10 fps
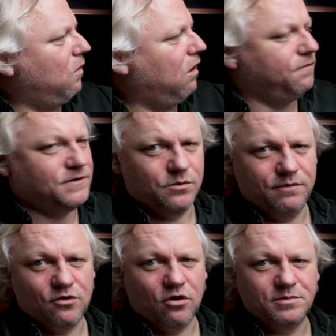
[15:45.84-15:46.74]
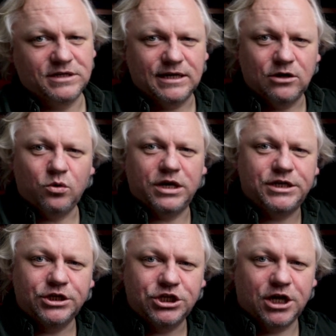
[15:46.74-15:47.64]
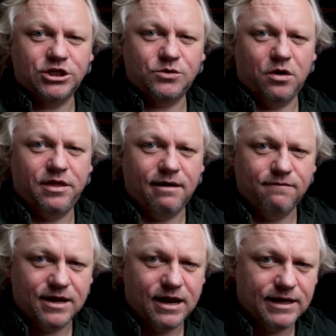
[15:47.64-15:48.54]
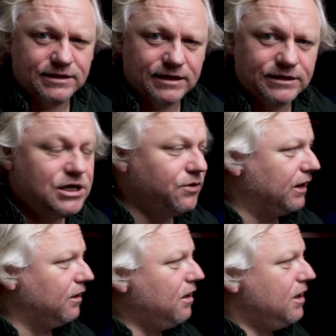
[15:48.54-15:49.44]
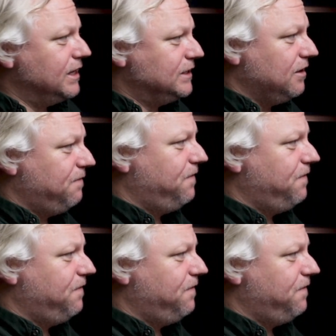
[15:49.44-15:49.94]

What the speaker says: after we've cropped it in order to judge what that vignette is doing. So